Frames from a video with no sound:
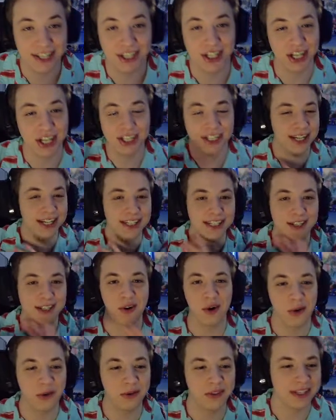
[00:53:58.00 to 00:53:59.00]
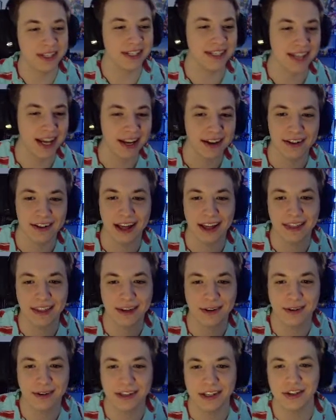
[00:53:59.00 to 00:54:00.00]
it's it's the Holden cycle. I
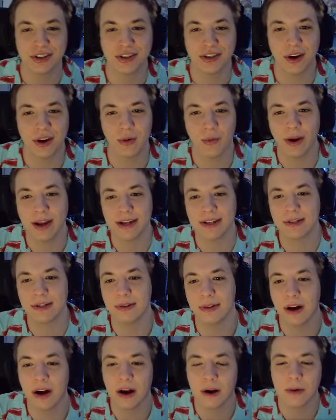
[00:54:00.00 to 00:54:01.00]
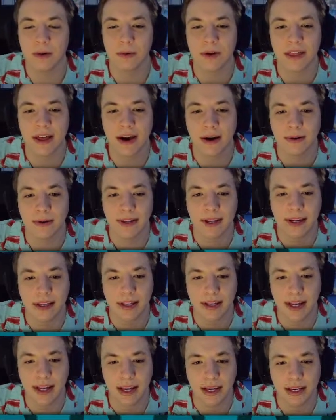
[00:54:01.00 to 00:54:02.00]
literally just go way too long without
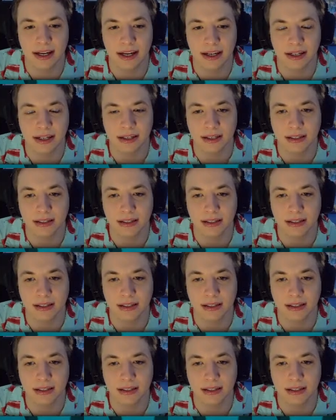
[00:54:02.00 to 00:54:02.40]
getting a uh,